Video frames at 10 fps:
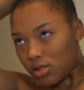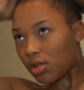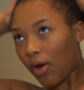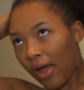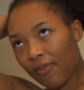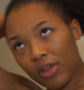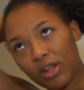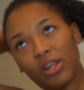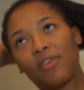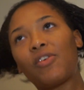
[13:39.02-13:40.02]
So after
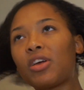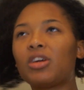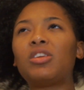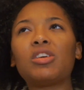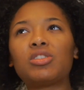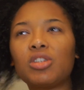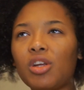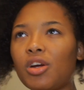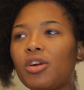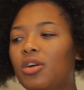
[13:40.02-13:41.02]
the leave-in
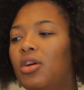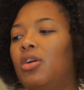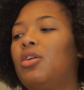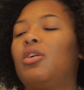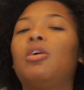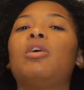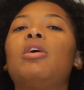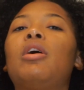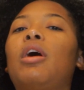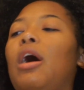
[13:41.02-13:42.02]
conditioner,
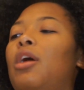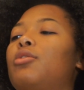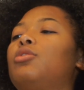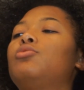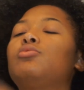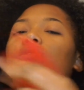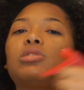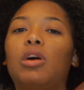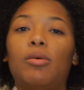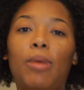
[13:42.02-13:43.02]
I'll use
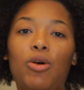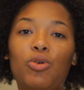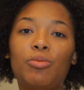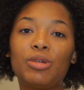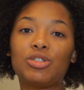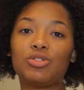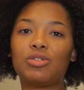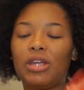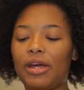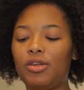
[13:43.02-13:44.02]
my oil mixture
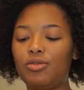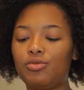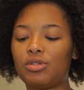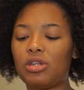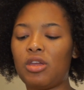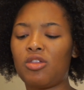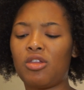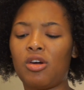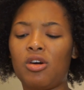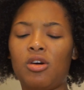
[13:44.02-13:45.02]
that I used in
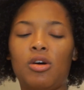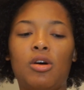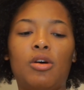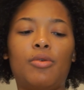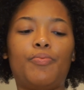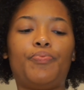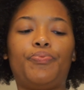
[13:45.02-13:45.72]
the